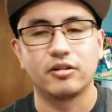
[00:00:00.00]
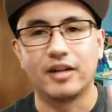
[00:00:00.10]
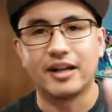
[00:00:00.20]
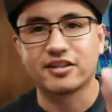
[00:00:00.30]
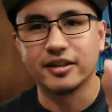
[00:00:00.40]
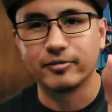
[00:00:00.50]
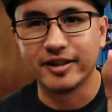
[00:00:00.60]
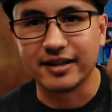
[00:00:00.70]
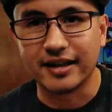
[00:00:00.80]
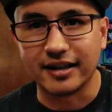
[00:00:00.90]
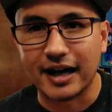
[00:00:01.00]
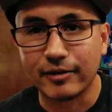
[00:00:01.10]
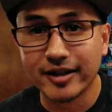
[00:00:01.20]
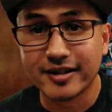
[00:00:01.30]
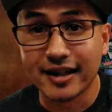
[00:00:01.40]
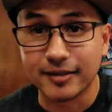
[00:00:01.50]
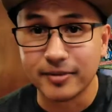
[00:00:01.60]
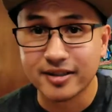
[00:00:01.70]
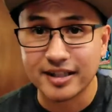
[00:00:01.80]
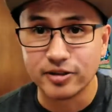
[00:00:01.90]
I actually reset it. I reset it
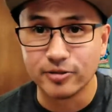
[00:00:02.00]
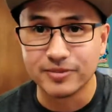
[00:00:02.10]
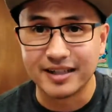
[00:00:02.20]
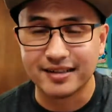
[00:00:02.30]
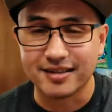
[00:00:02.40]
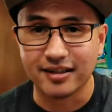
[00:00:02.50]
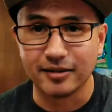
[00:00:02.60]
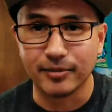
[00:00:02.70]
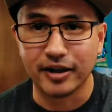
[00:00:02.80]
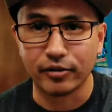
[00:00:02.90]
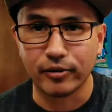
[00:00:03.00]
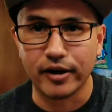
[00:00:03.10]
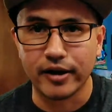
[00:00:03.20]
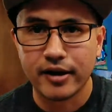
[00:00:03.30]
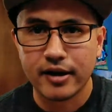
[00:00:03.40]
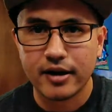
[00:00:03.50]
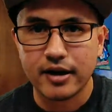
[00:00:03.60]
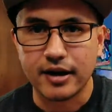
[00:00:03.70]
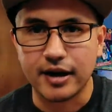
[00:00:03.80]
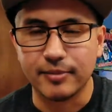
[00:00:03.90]
because I do plan to sell it, by the way.
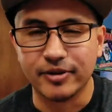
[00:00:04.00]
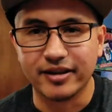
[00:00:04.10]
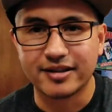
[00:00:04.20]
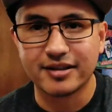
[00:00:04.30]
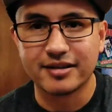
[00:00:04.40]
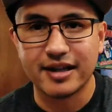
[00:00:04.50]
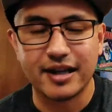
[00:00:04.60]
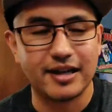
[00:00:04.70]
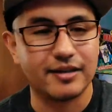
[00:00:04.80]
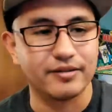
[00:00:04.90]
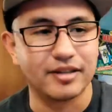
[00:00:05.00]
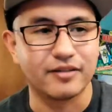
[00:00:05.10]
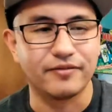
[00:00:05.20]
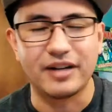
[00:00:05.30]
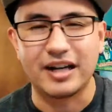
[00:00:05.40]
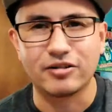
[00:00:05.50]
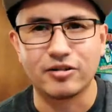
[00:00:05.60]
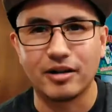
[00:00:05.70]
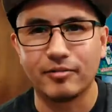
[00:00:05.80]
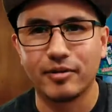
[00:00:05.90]
But this is I don't
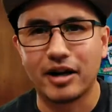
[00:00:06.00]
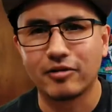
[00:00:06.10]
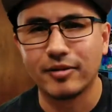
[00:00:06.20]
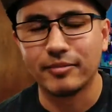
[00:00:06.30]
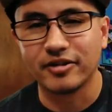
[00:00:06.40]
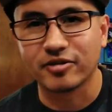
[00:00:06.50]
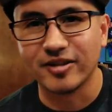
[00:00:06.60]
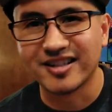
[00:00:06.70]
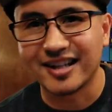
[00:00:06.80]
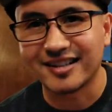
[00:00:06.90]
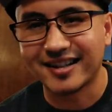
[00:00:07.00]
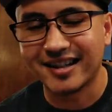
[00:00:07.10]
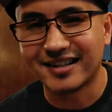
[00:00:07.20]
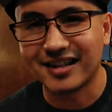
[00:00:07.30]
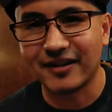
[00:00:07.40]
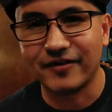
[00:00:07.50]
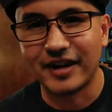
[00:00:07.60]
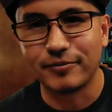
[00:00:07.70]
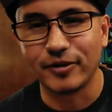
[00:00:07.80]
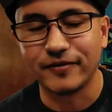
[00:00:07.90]
know, I don't remember the screen size. I think it's like a
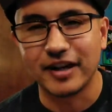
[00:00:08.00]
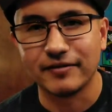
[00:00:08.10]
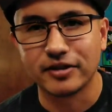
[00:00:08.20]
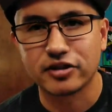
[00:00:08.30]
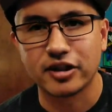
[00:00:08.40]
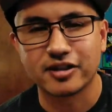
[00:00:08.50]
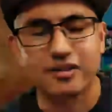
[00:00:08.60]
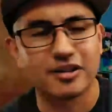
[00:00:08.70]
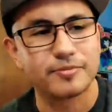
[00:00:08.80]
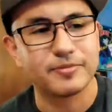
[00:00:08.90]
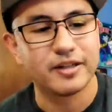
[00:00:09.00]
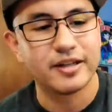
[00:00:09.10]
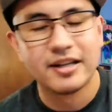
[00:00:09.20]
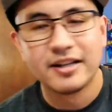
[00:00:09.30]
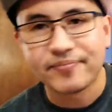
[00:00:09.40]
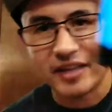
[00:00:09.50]
5.5-inch touch display. It